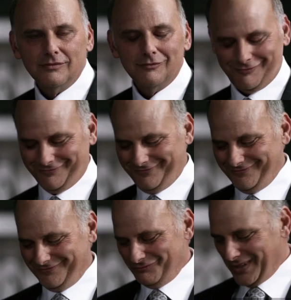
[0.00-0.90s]
He
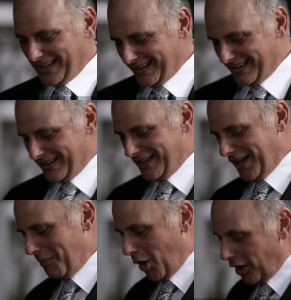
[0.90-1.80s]
treated the
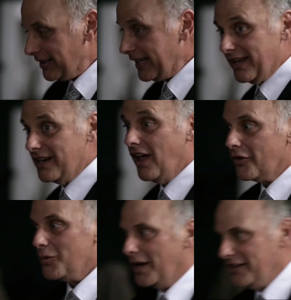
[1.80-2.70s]
apocalypse like an
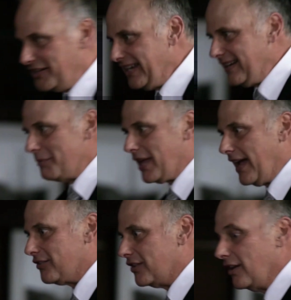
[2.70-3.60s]
inevitability that the
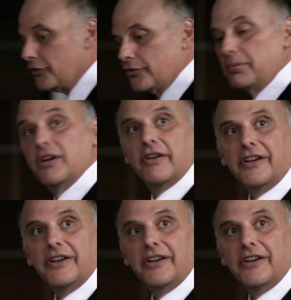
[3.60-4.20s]
Winchesters were